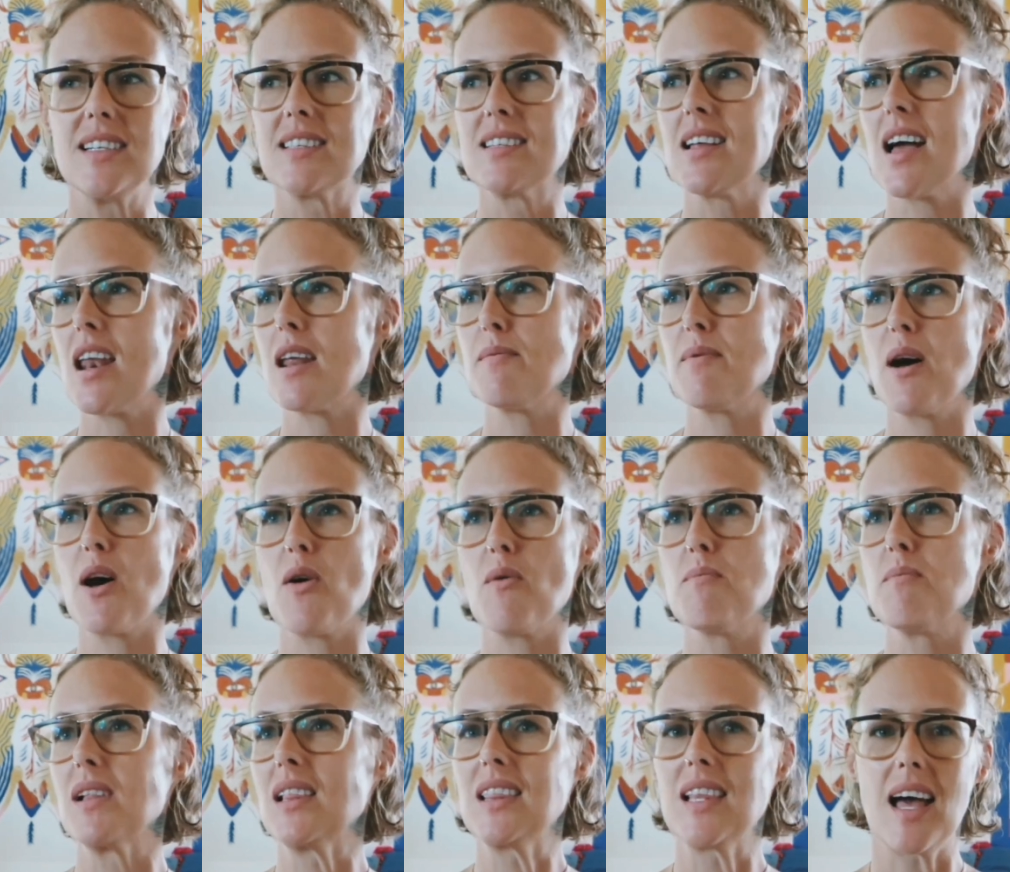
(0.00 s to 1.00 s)
It's not about
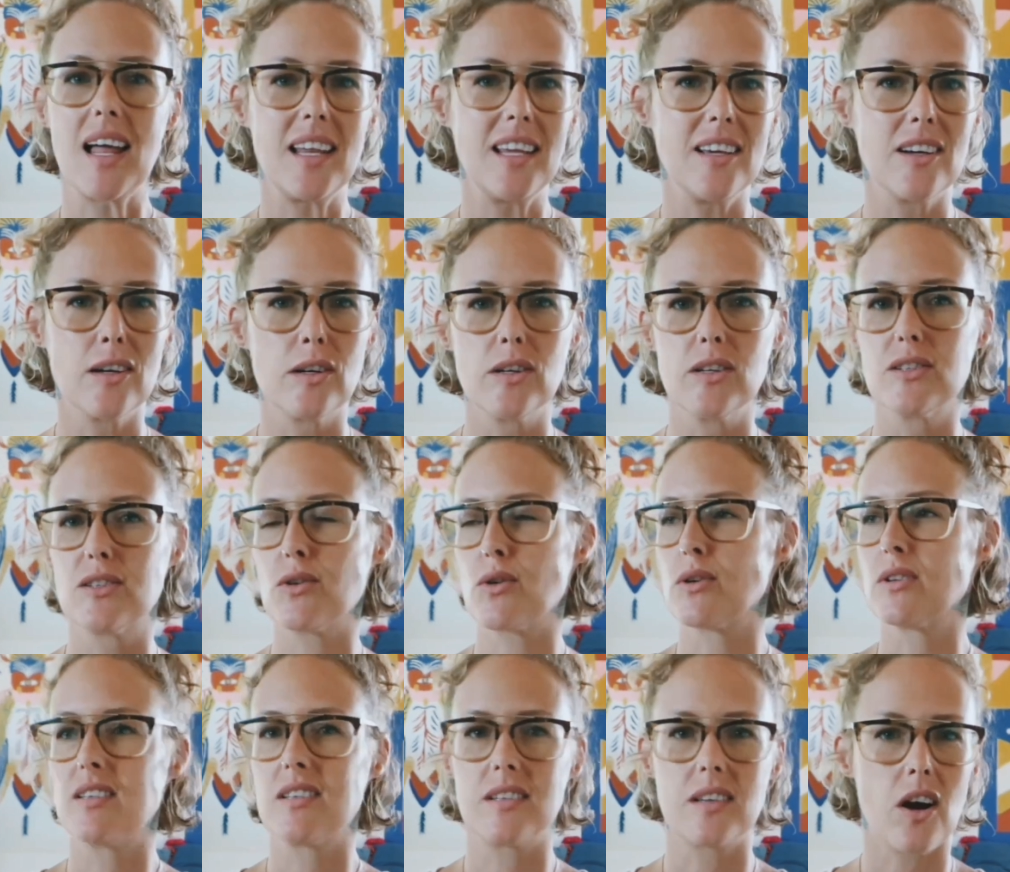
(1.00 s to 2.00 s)
millennials
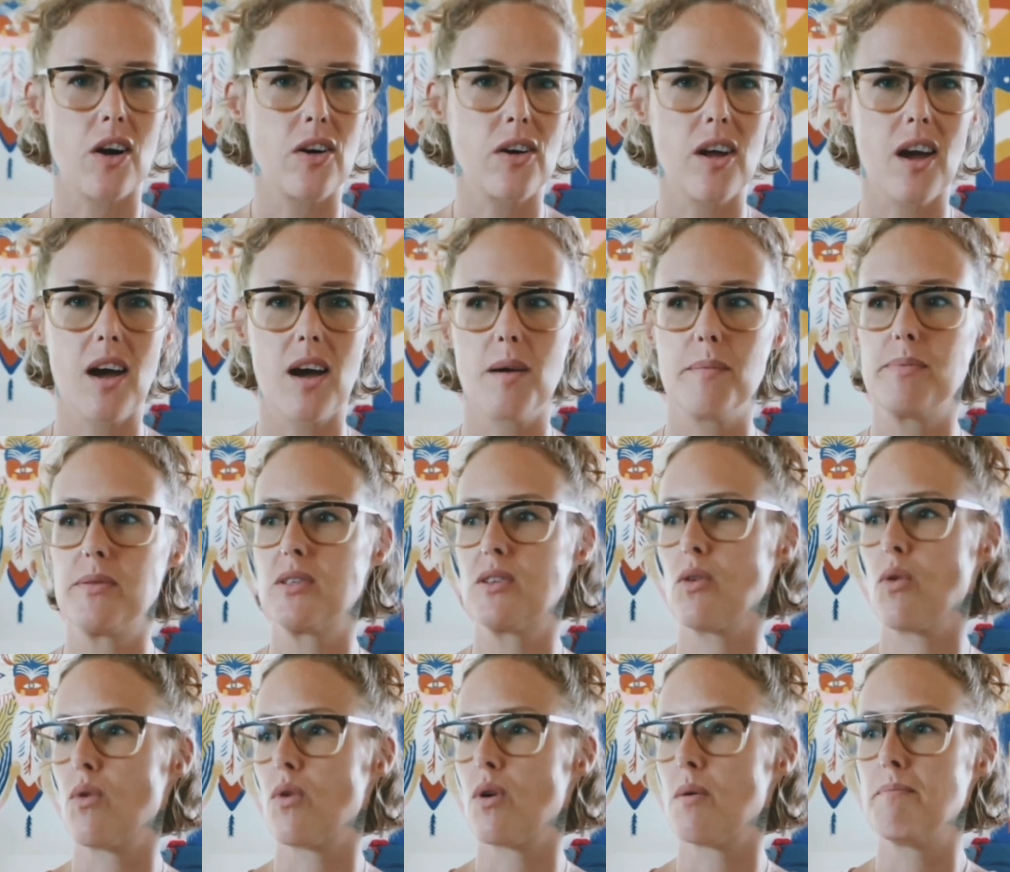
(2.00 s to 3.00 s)
or
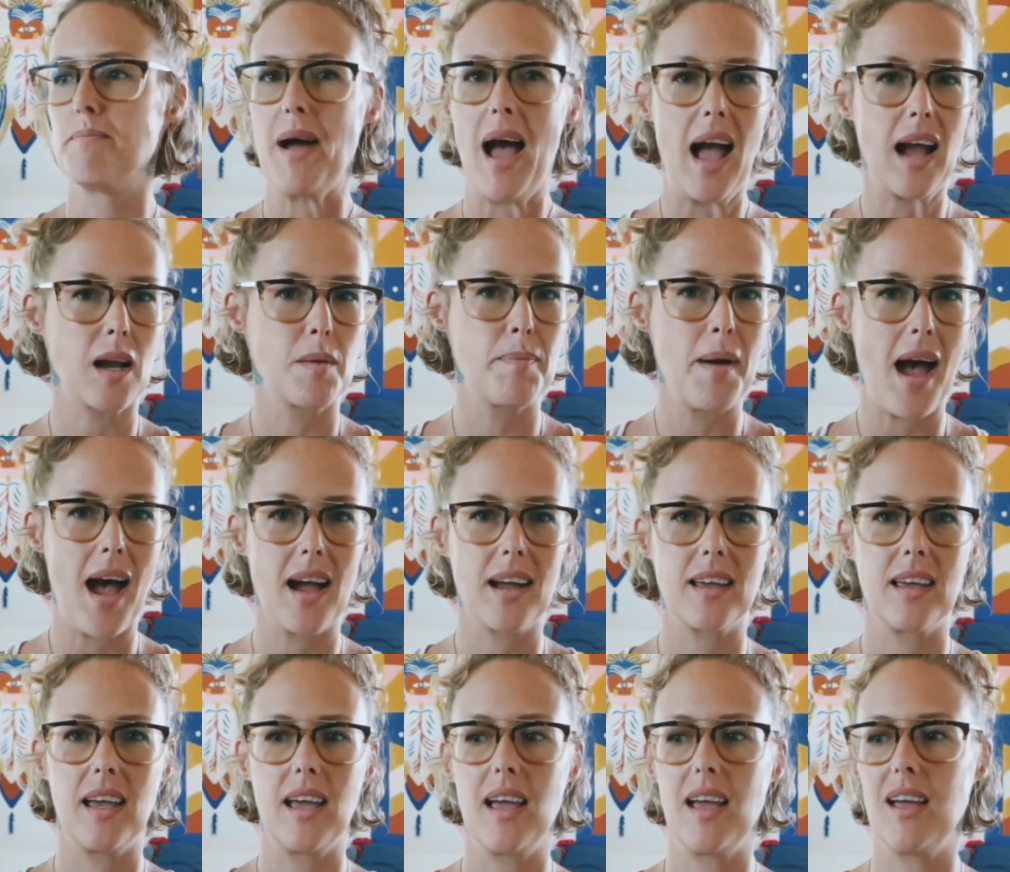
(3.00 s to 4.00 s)
startups or
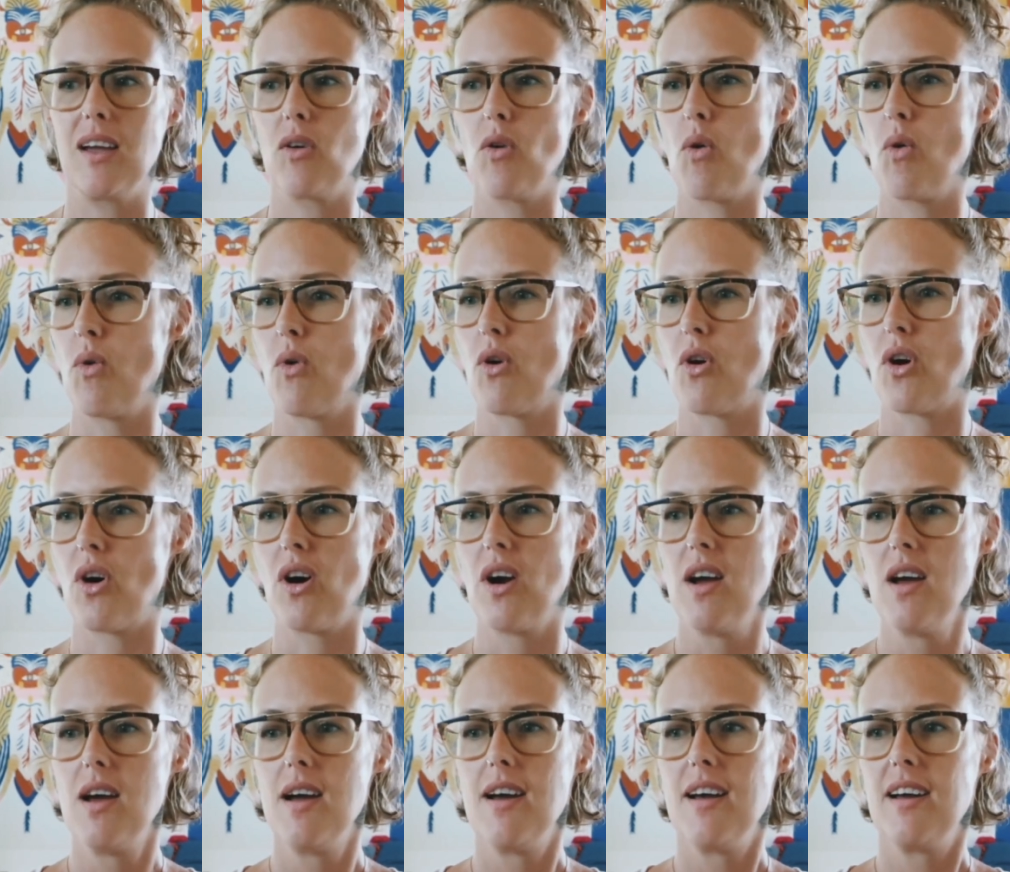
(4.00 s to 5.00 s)
backpacking
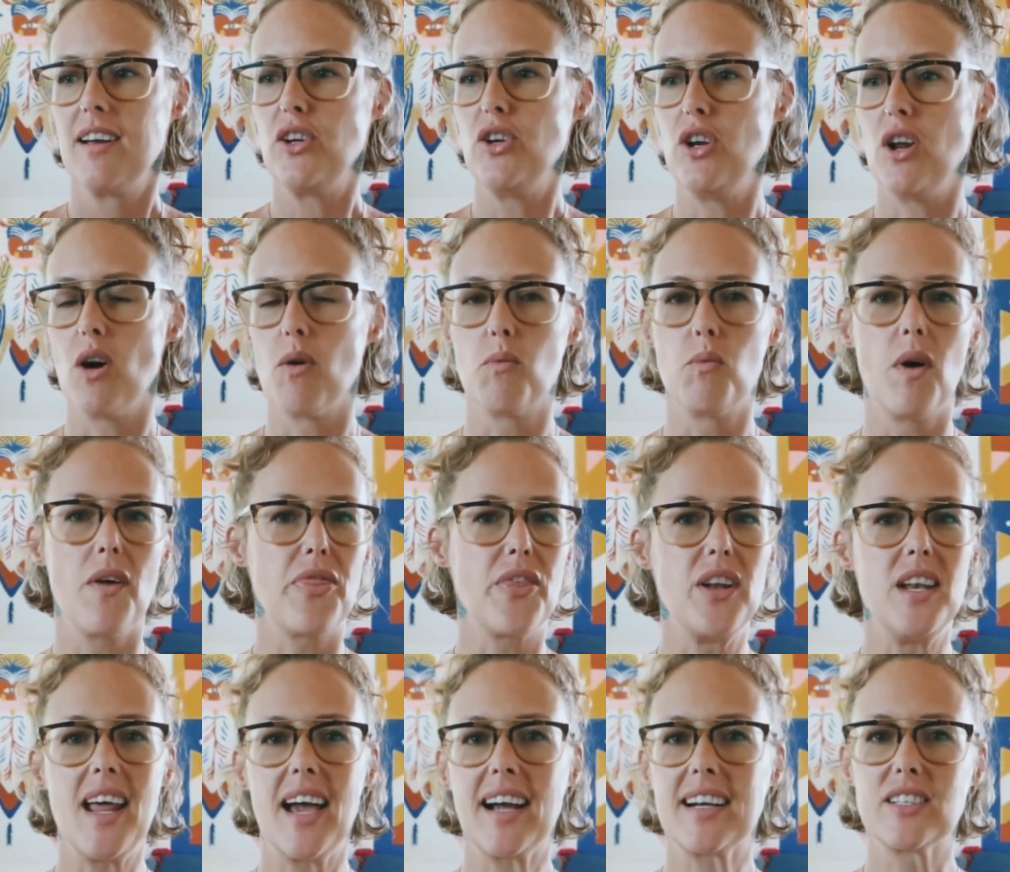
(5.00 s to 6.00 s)
or, you know,
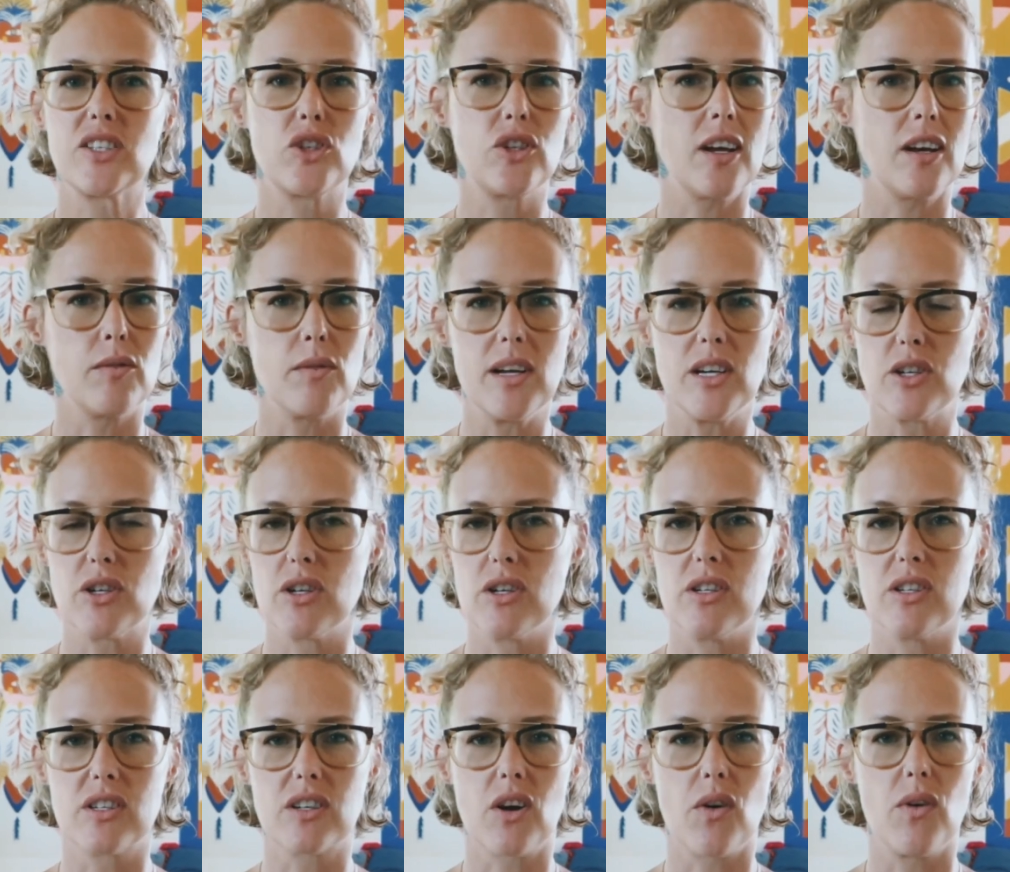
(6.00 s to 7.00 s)
what the next
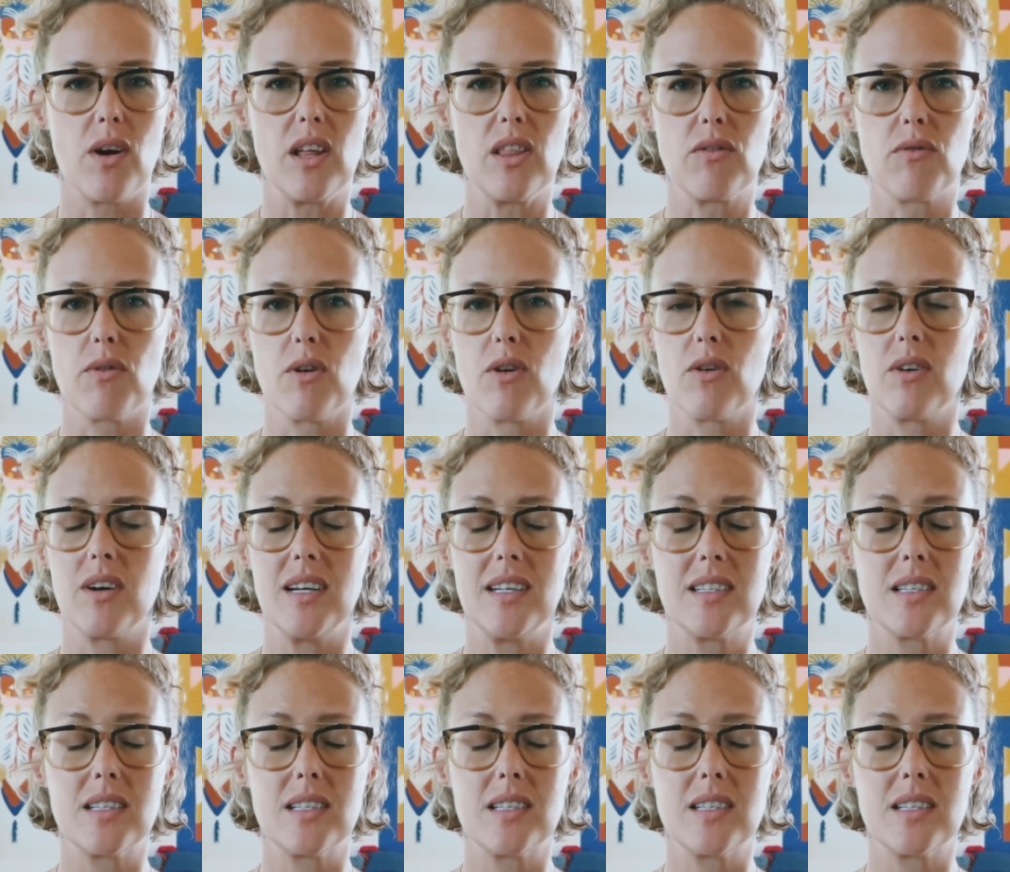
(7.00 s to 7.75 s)
generation is going through.